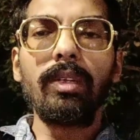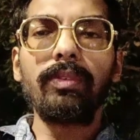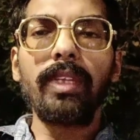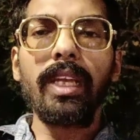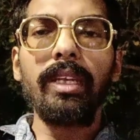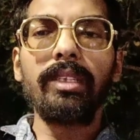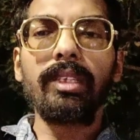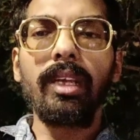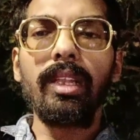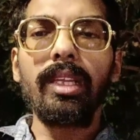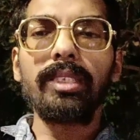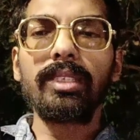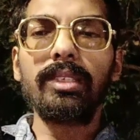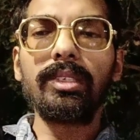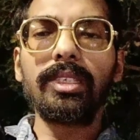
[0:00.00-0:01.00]
of Light
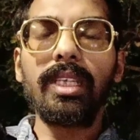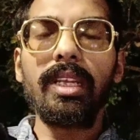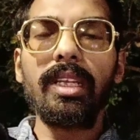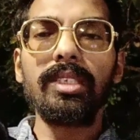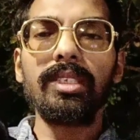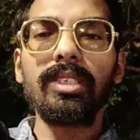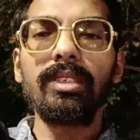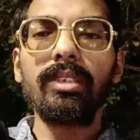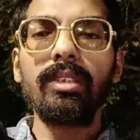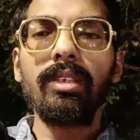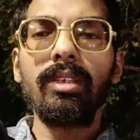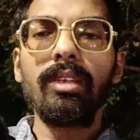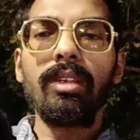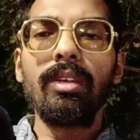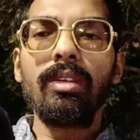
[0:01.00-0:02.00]
collection challenge
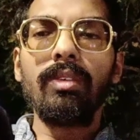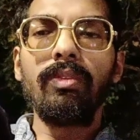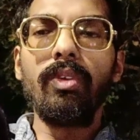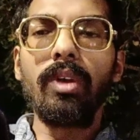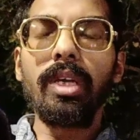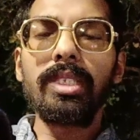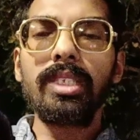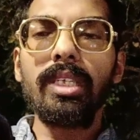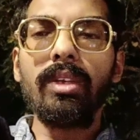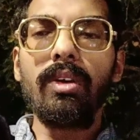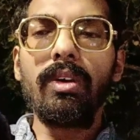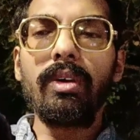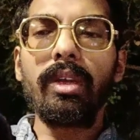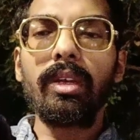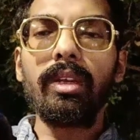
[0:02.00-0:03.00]
focusing
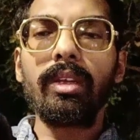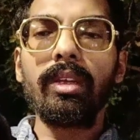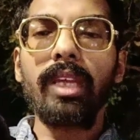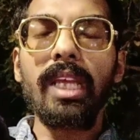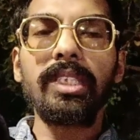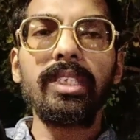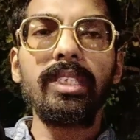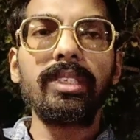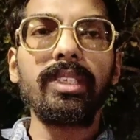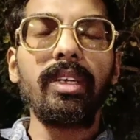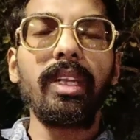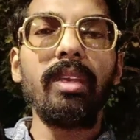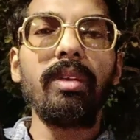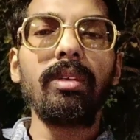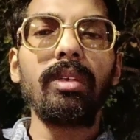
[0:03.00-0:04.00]
on catching
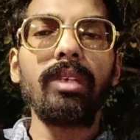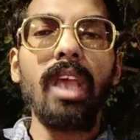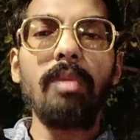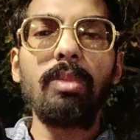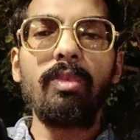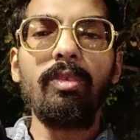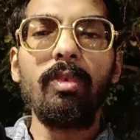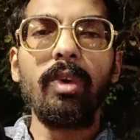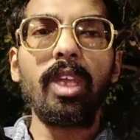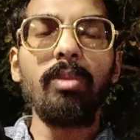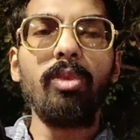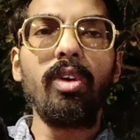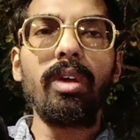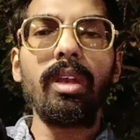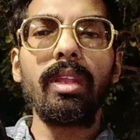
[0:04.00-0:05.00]
certain type of
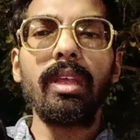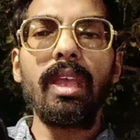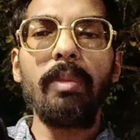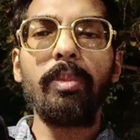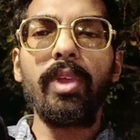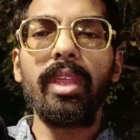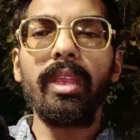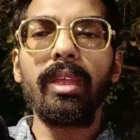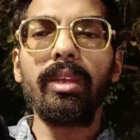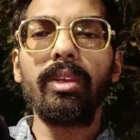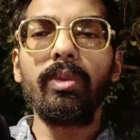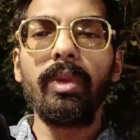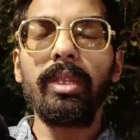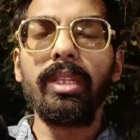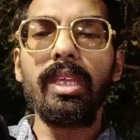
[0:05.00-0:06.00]
Pokemon appearing
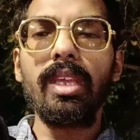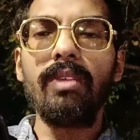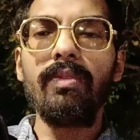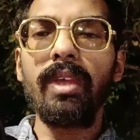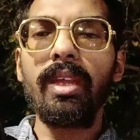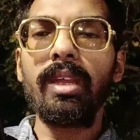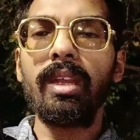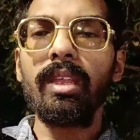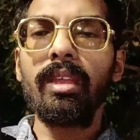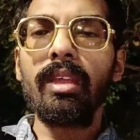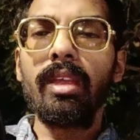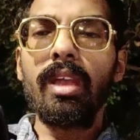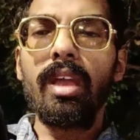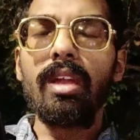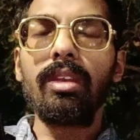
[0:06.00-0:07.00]
during the event,
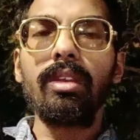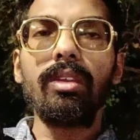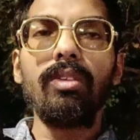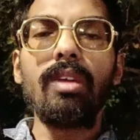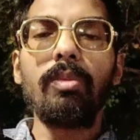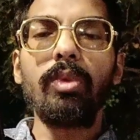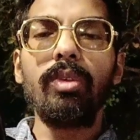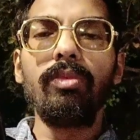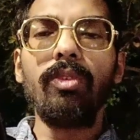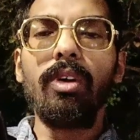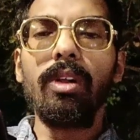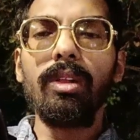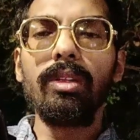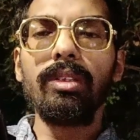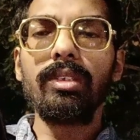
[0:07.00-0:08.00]
and you have to
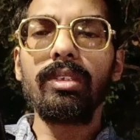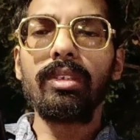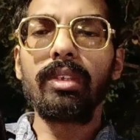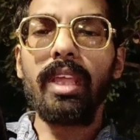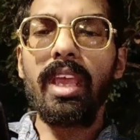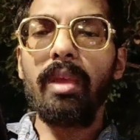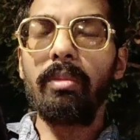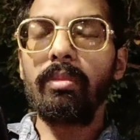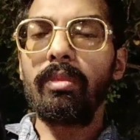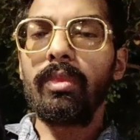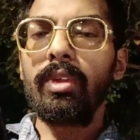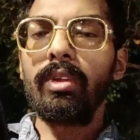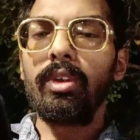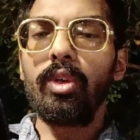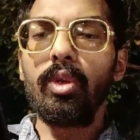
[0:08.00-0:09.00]
evolve them
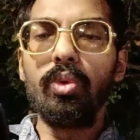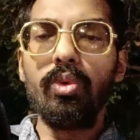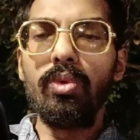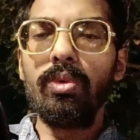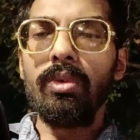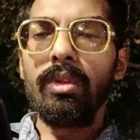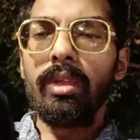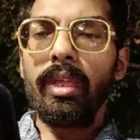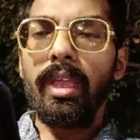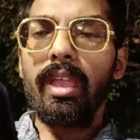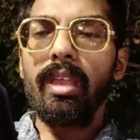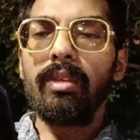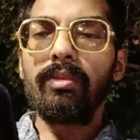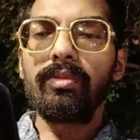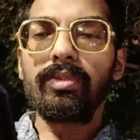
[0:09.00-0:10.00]
too.
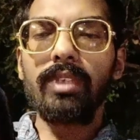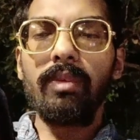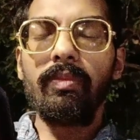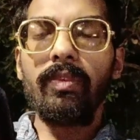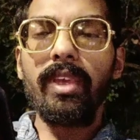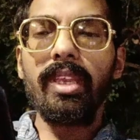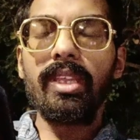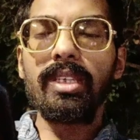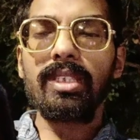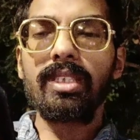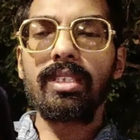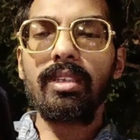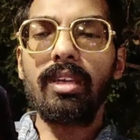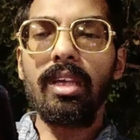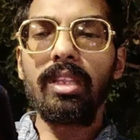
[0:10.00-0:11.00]
And some
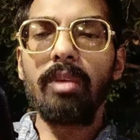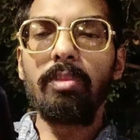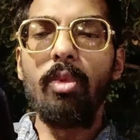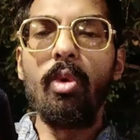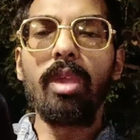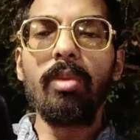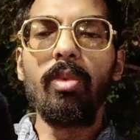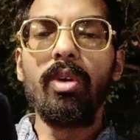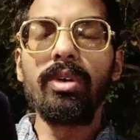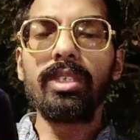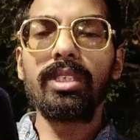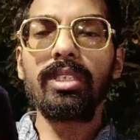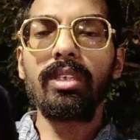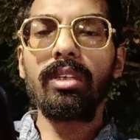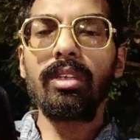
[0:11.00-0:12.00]
various other Pokemons